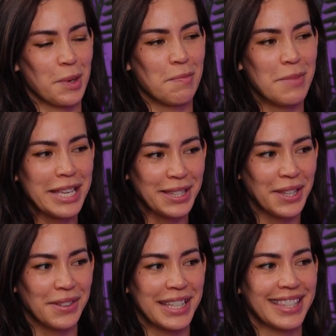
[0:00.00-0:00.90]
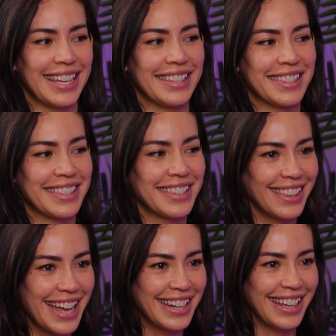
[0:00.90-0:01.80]
promiscuous and
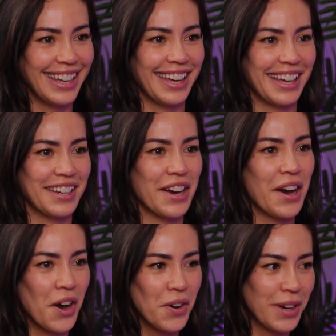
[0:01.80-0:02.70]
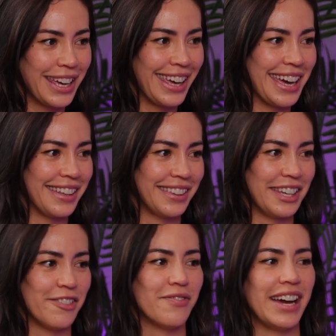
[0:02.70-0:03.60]
slutty and hoey and
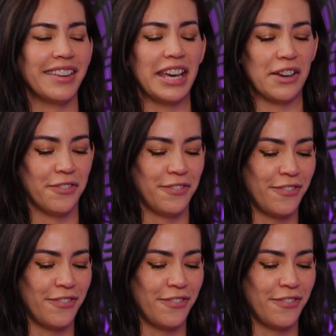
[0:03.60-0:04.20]
live my like